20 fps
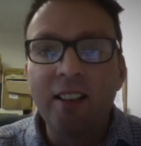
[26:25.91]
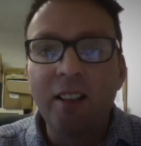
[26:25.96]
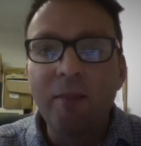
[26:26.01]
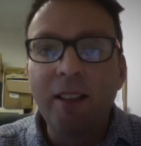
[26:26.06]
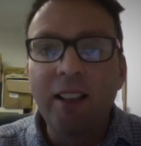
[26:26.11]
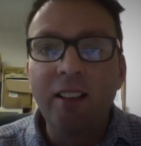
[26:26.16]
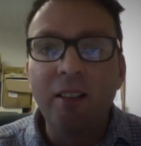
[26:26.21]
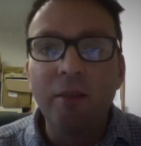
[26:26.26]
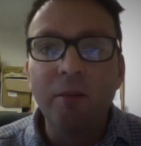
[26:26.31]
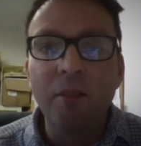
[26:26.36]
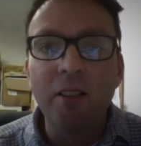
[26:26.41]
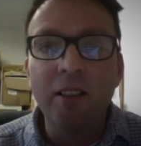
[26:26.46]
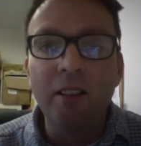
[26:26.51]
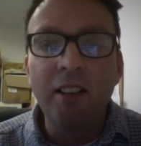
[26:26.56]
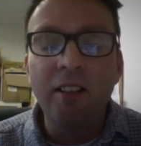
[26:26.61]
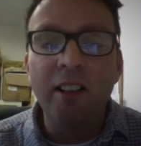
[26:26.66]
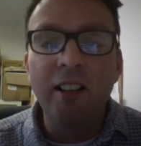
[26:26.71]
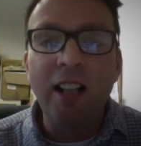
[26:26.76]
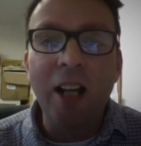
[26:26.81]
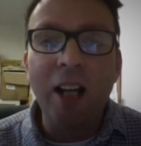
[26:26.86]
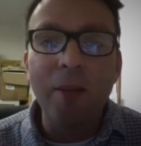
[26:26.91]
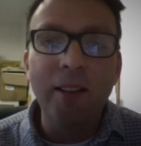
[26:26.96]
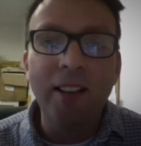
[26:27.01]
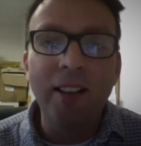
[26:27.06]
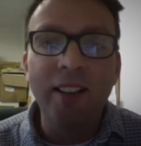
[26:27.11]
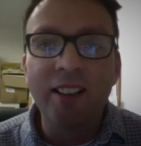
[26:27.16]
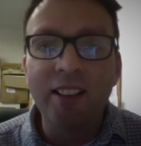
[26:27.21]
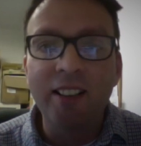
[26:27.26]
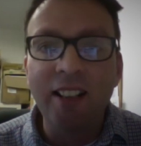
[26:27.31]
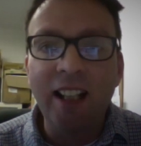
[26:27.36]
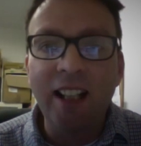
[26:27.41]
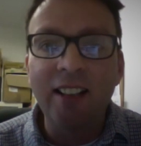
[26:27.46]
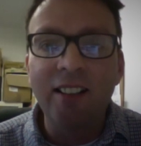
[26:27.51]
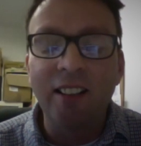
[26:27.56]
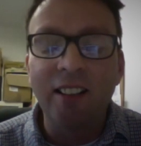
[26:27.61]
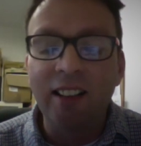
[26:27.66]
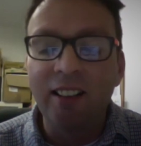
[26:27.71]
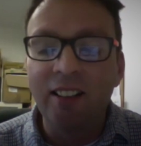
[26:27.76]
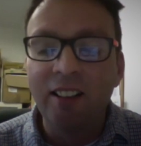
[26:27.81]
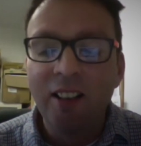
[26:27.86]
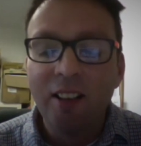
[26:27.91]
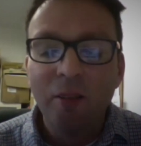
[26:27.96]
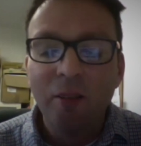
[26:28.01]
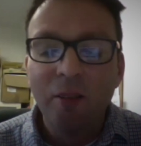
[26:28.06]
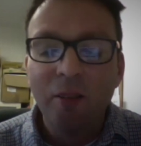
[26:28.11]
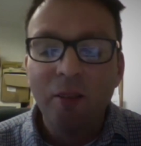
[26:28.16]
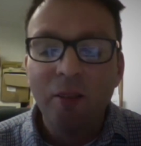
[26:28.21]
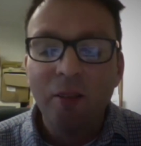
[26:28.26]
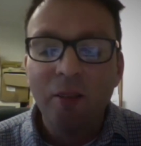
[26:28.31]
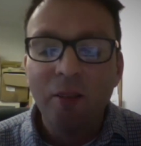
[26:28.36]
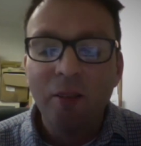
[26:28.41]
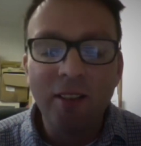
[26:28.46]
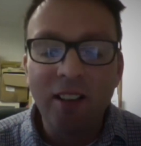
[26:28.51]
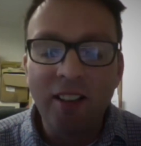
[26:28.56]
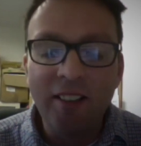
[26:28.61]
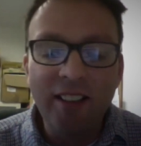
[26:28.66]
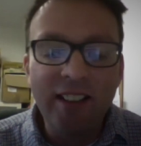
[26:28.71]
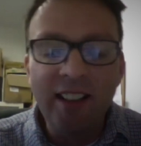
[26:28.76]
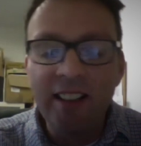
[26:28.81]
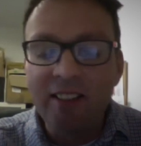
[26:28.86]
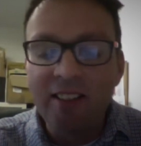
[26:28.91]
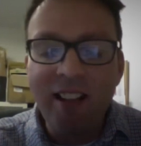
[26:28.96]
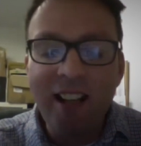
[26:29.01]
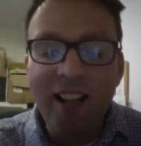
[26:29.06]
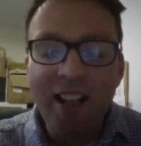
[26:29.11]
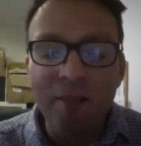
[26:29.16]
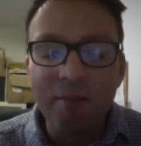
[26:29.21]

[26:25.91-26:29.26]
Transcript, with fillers: I mean, what you know, happy and sad, like one day I'm like, this is great.